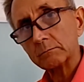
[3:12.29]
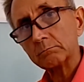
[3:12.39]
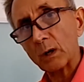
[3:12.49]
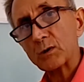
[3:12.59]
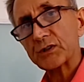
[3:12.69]

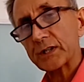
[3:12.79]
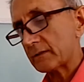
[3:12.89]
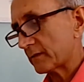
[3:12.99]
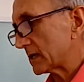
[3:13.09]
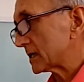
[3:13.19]
Most
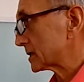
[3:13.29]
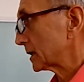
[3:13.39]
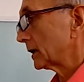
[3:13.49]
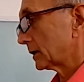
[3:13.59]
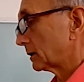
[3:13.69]
TVs,
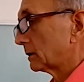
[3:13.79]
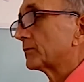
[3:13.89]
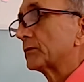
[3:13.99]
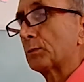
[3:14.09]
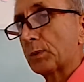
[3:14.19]

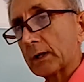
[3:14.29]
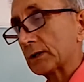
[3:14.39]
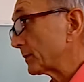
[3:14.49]
you plug